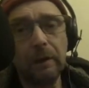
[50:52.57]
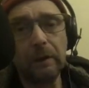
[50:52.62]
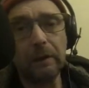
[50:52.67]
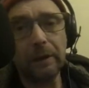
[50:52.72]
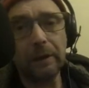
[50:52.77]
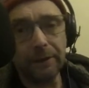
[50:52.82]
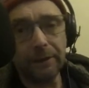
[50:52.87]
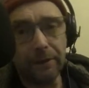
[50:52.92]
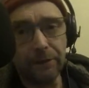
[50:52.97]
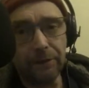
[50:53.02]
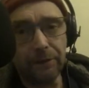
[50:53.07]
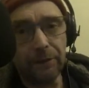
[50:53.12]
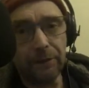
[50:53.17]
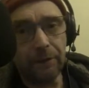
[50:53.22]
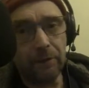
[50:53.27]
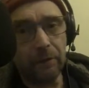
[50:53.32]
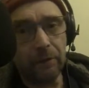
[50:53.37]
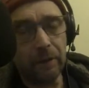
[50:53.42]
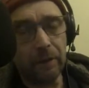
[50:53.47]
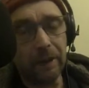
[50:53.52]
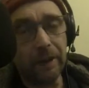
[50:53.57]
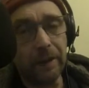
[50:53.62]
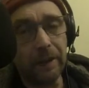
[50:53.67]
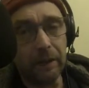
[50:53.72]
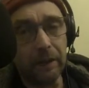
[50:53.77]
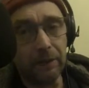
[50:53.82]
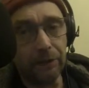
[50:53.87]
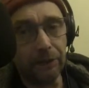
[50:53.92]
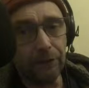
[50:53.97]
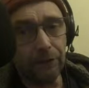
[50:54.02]
listen to
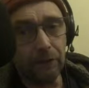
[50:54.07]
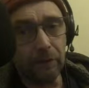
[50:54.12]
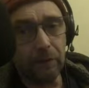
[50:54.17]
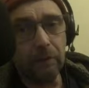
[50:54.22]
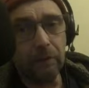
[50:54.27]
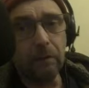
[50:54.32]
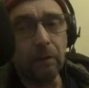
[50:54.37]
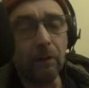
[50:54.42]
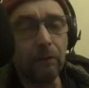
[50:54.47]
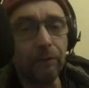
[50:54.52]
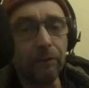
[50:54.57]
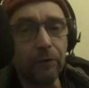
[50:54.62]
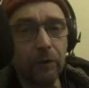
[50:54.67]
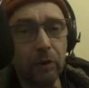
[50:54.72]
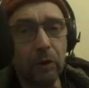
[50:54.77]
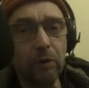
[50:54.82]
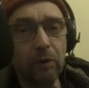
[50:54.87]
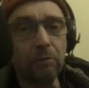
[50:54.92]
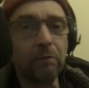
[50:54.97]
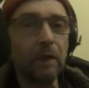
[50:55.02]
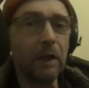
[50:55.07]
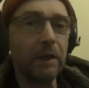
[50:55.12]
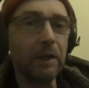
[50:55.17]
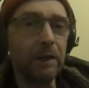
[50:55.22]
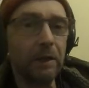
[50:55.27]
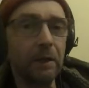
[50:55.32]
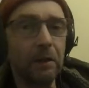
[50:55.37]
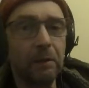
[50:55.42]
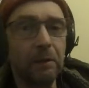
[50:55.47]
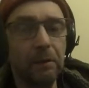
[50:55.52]
idiots on talk
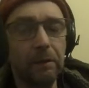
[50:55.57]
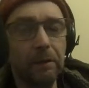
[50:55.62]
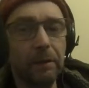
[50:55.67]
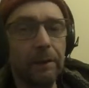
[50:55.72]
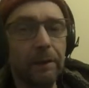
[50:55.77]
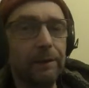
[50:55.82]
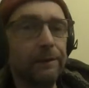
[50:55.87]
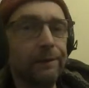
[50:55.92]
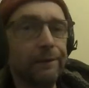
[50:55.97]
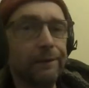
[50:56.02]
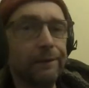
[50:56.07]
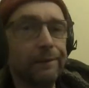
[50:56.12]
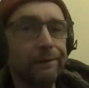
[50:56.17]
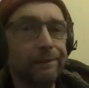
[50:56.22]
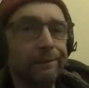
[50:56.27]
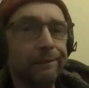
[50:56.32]
radio and,